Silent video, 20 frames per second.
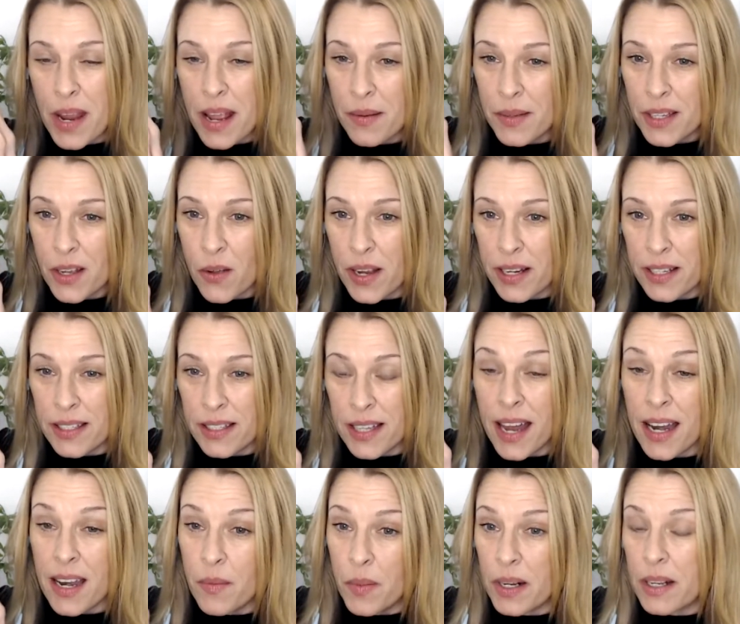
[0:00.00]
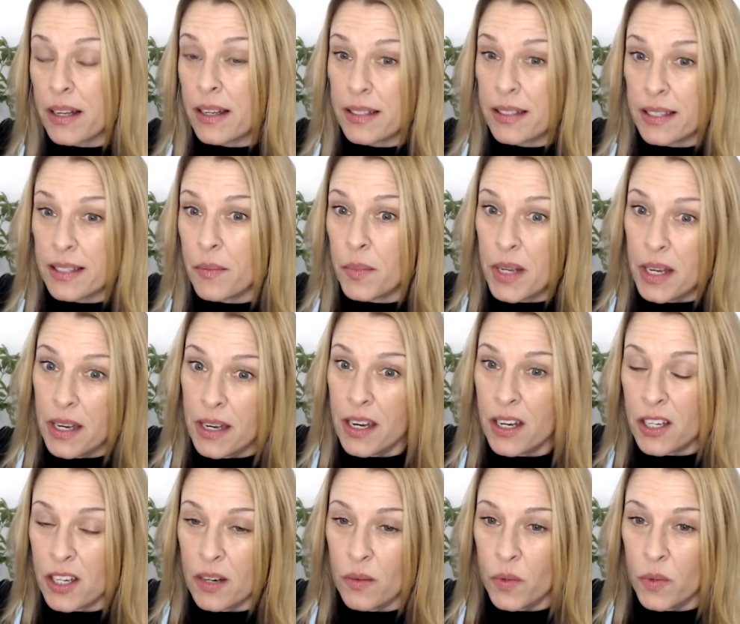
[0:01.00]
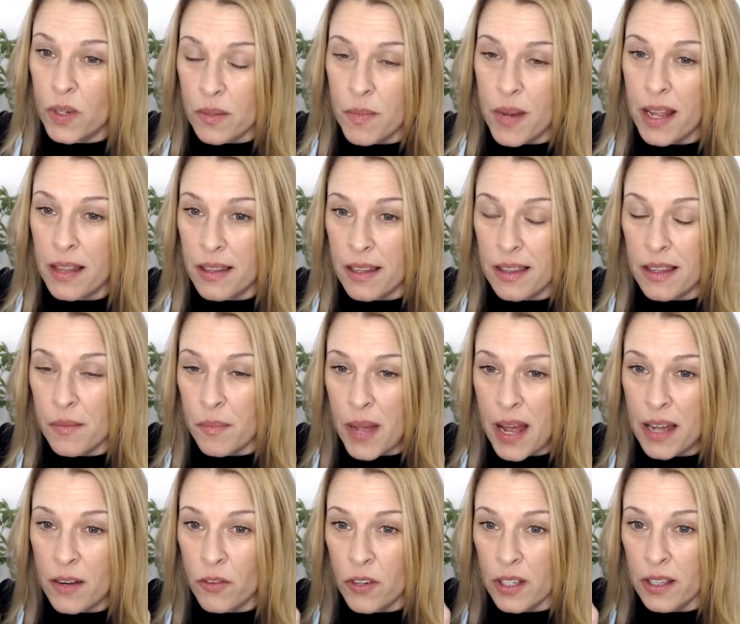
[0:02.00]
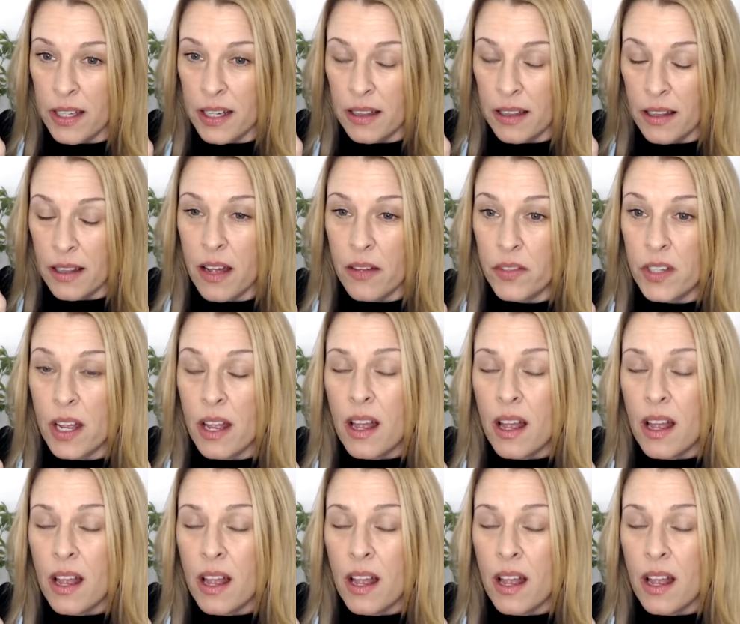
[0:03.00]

I'm so excited because some condition was met that the mind really loved.